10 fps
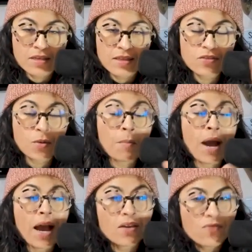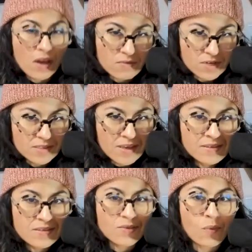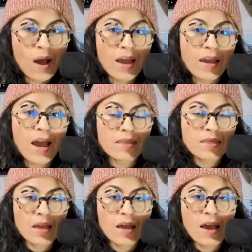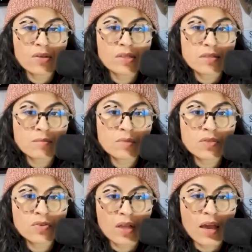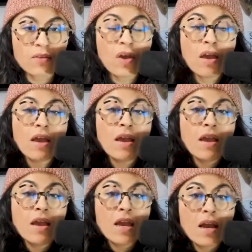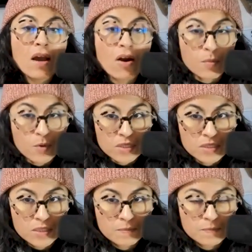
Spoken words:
and these are my 5 reasons why I think having systems in your life are important.